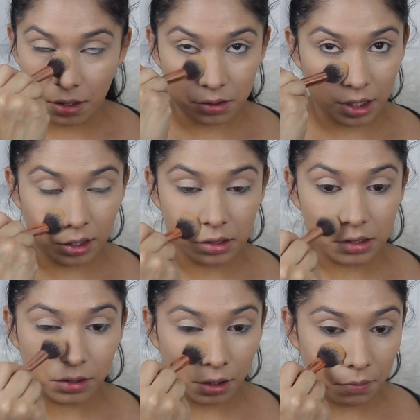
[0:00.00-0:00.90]
Kind of
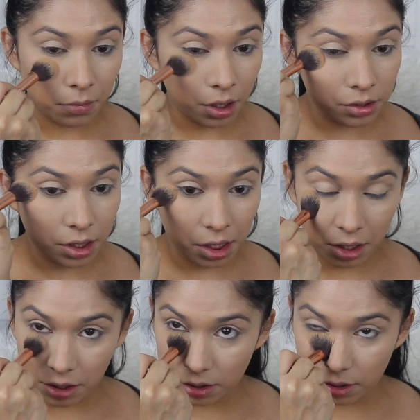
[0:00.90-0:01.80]
just melt it
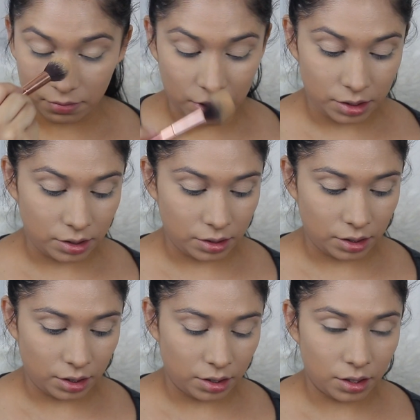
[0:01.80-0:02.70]
into my
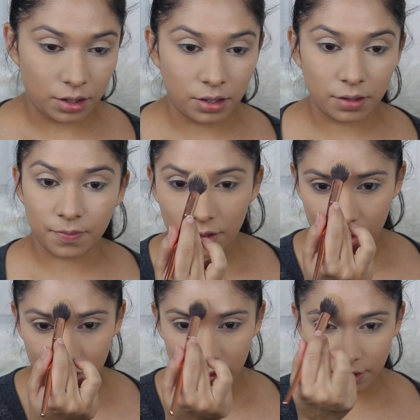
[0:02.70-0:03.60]
skin
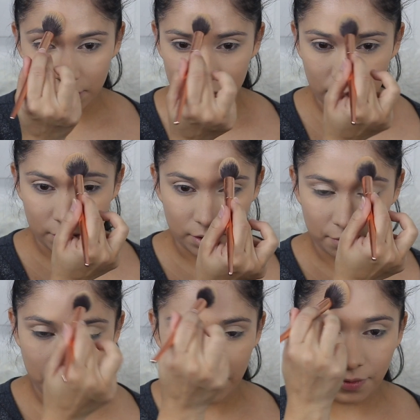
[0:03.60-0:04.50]
and just set
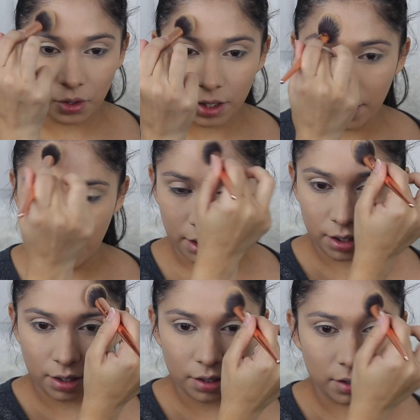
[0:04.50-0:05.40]
my
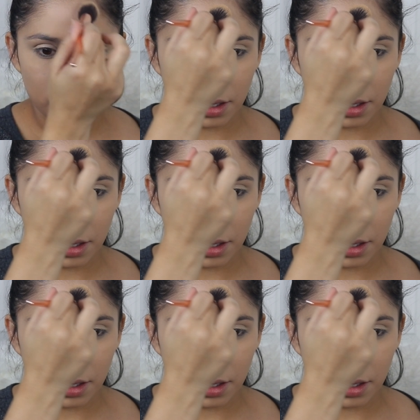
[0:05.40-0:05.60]
forehead,